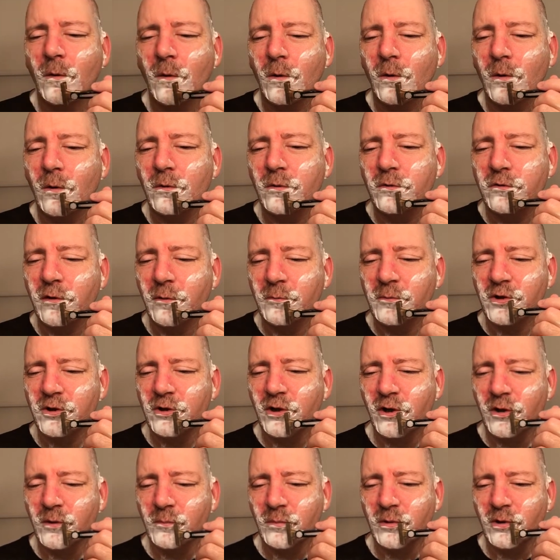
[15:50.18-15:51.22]
uh,
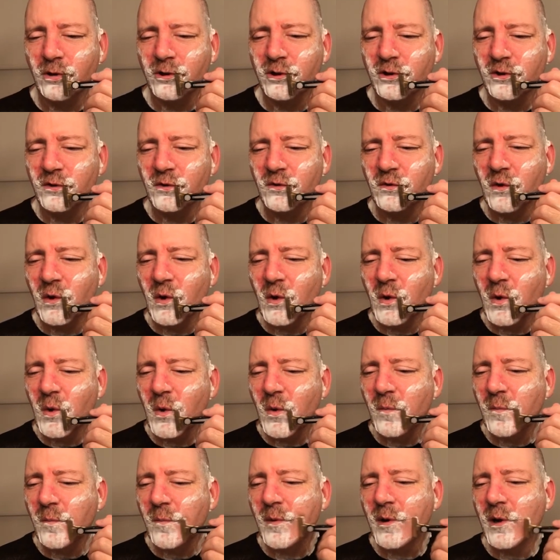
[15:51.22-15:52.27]
summertime please.
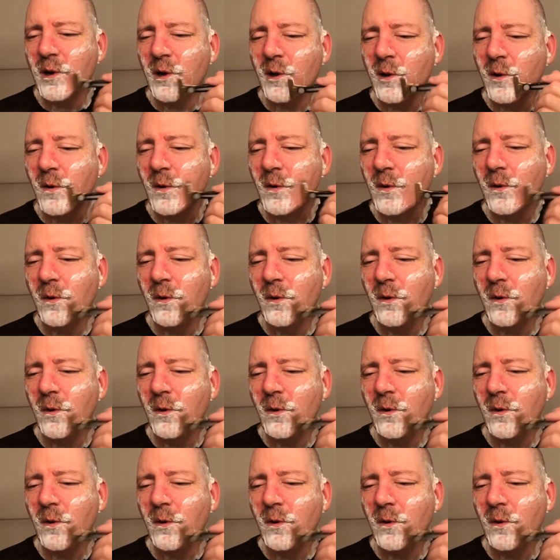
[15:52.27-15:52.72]
But